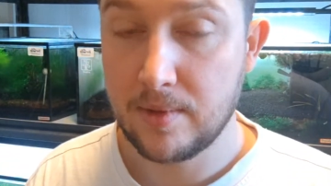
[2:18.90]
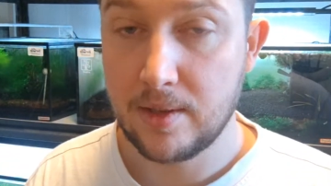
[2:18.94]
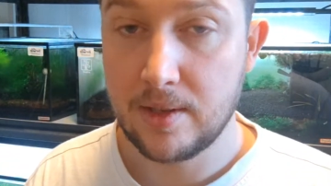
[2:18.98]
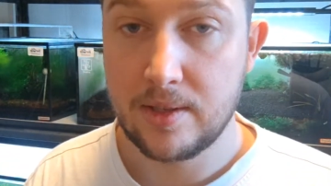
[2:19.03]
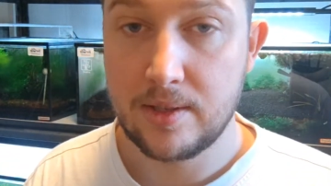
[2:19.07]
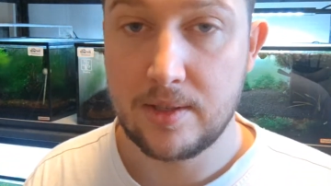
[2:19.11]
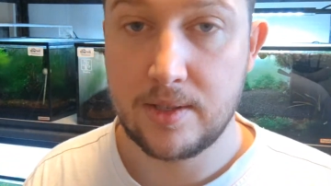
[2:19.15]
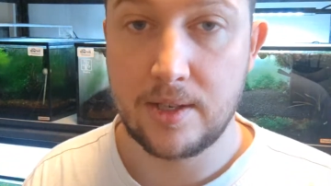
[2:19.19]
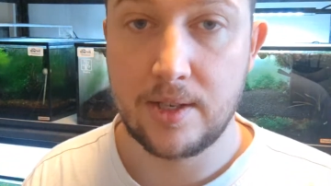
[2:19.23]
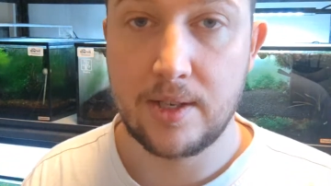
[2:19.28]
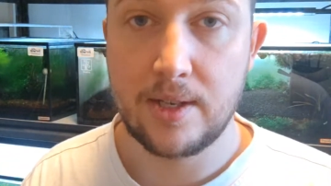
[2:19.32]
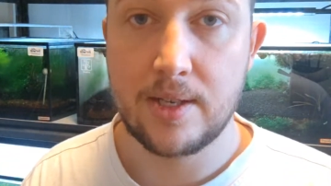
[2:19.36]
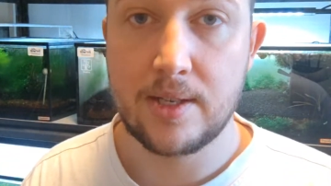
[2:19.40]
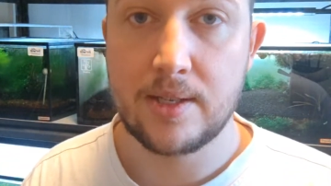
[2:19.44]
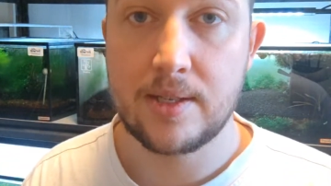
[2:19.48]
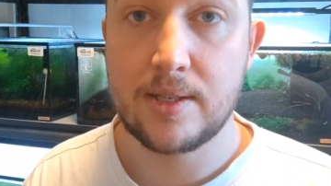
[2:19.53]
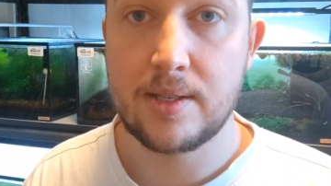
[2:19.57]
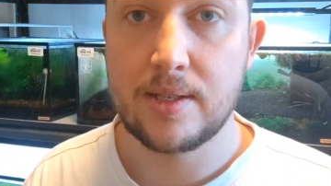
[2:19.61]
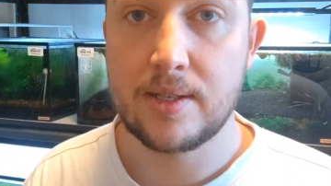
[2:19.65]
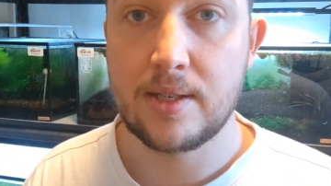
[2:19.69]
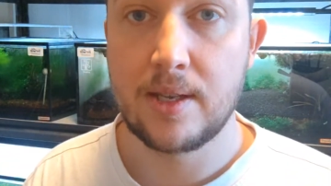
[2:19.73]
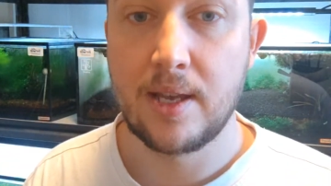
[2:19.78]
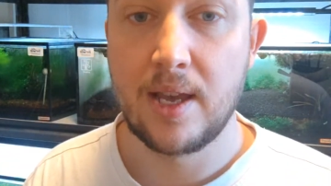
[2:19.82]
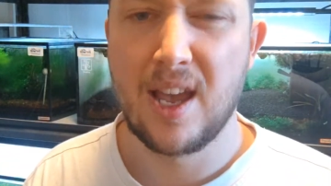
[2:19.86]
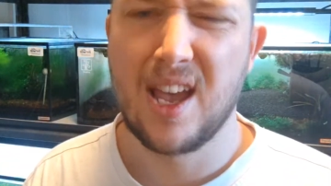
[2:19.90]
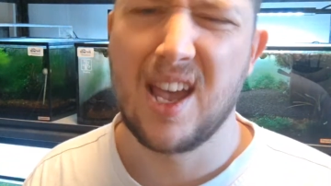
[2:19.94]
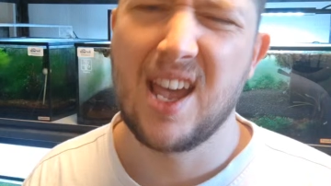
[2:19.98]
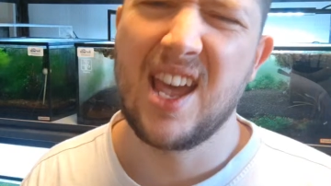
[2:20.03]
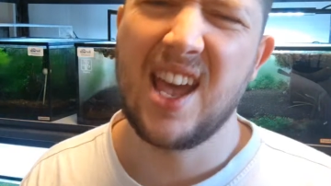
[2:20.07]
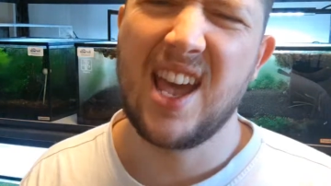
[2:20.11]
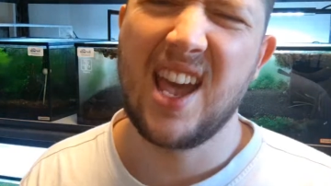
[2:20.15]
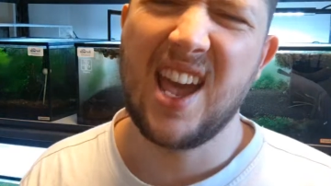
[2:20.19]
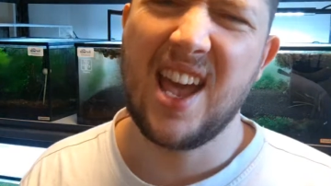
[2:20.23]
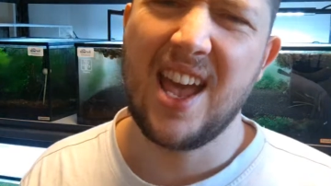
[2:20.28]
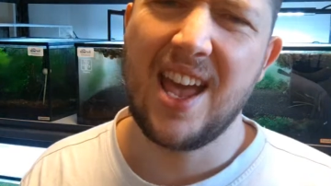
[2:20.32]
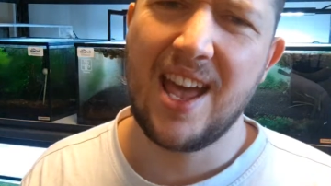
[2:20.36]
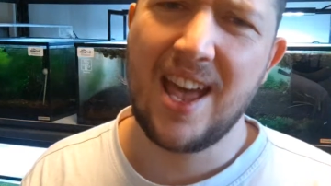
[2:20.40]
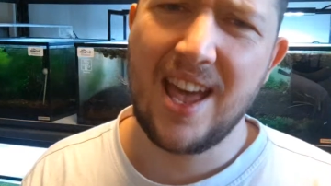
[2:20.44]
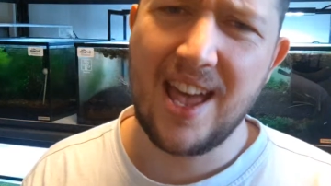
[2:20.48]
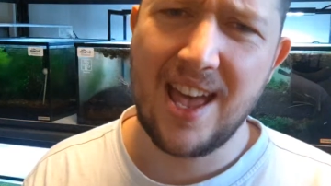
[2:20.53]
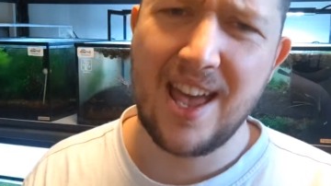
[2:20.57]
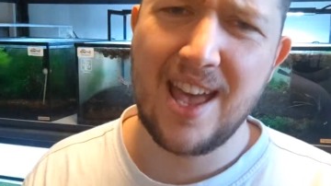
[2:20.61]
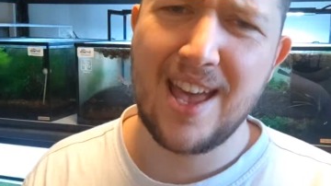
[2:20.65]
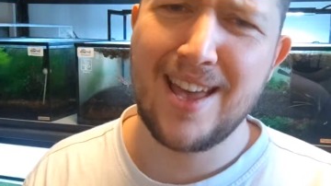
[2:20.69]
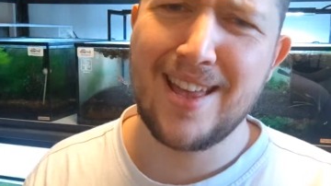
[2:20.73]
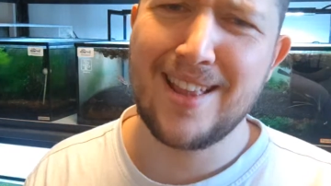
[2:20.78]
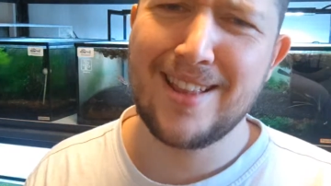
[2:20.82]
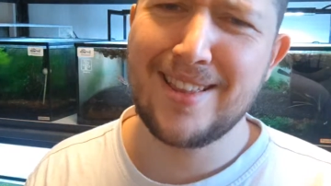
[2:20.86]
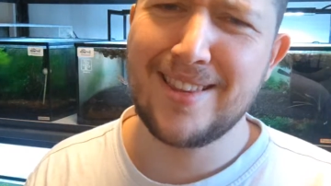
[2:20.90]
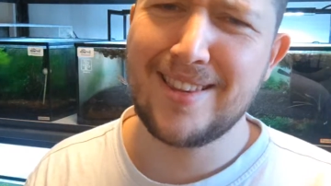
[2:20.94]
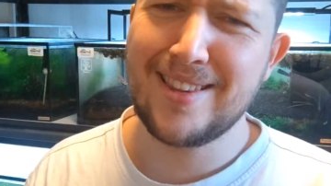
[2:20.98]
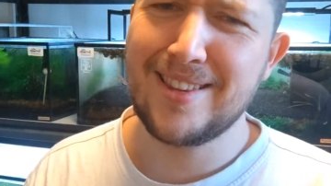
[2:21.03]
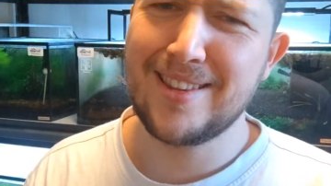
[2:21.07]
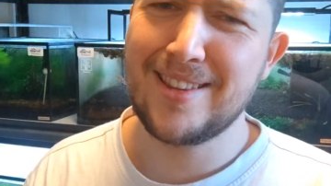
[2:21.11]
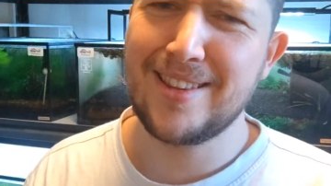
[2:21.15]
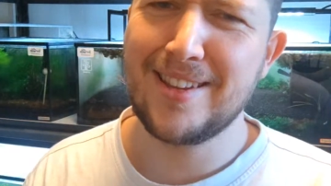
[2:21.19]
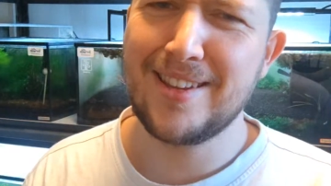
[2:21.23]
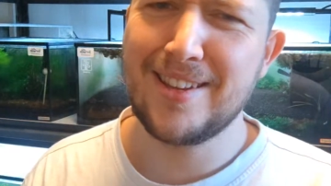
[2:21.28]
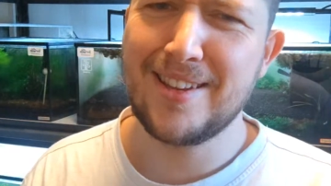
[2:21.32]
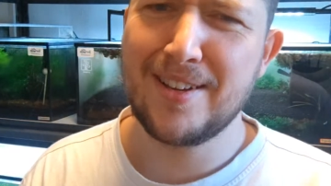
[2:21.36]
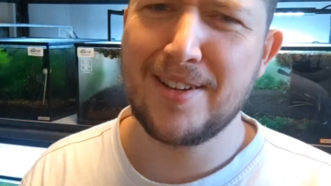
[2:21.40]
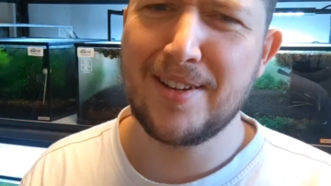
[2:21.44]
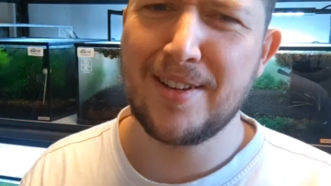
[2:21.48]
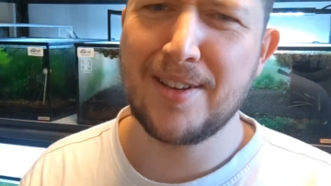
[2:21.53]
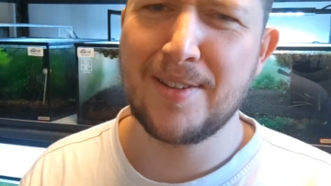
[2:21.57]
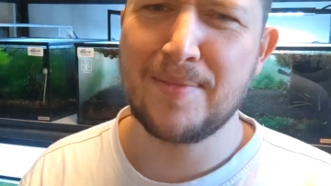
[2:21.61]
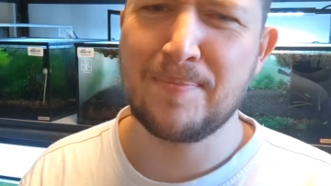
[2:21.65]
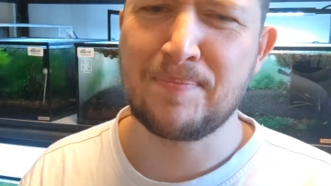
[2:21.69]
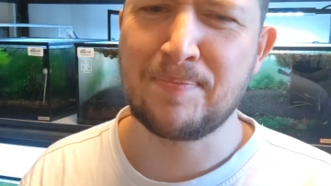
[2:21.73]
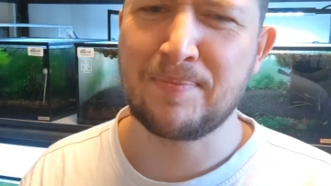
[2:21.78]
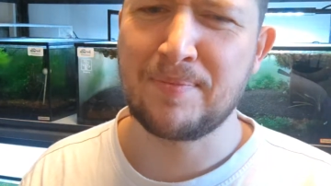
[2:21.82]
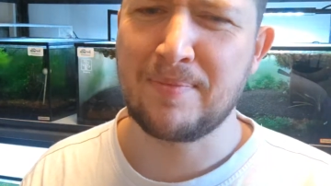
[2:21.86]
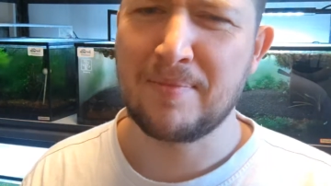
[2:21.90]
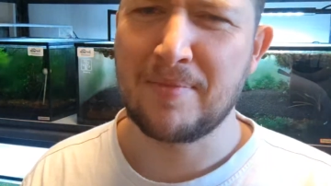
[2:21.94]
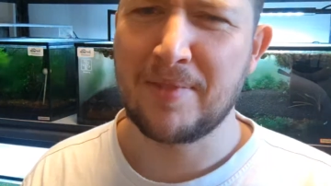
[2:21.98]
TDS, and the